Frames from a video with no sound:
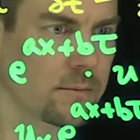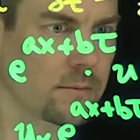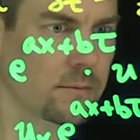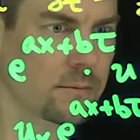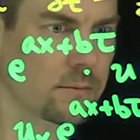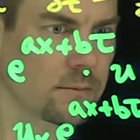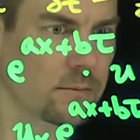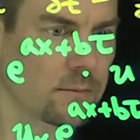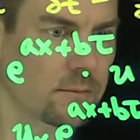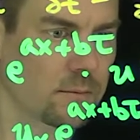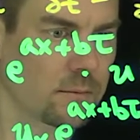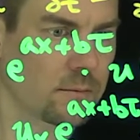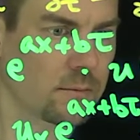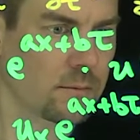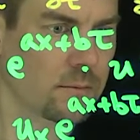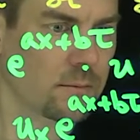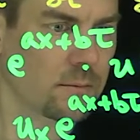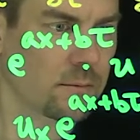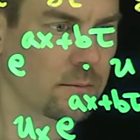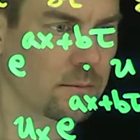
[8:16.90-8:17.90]

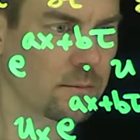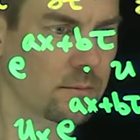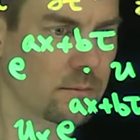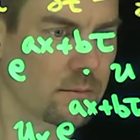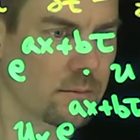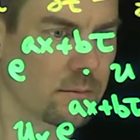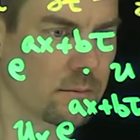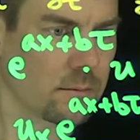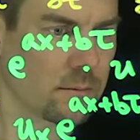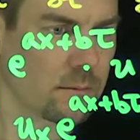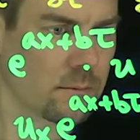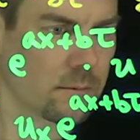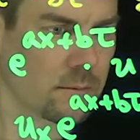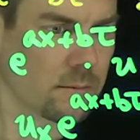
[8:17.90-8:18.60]
[no speech]